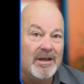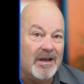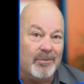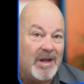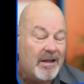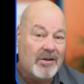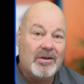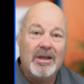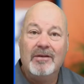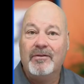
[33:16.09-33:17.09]
I'm not
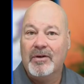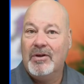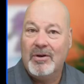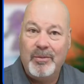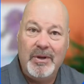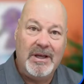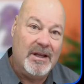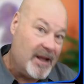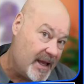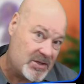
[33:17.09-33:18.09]
looking for you to be
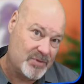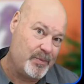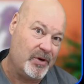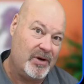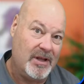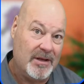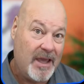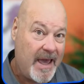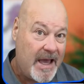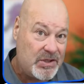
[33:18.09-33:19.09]
an expert in
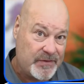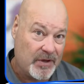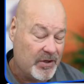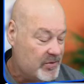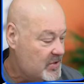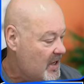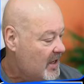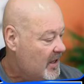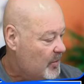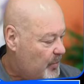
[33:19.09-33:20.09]
cash flows,
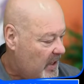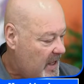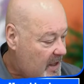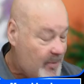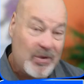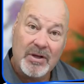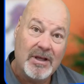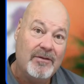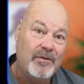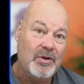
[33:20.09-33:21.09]
but I am
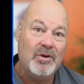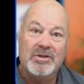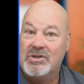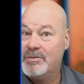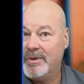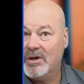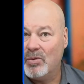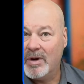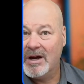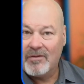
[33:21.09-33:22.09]
looking for you to just be
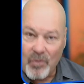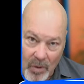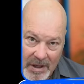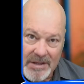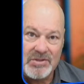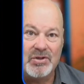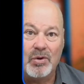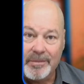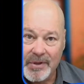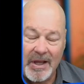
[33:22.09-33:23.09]
aware of what is your
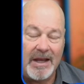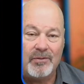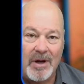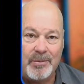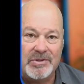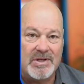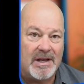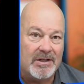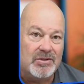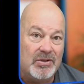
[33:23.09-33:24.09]
plan
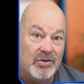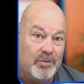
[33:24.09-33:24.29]
representing to you.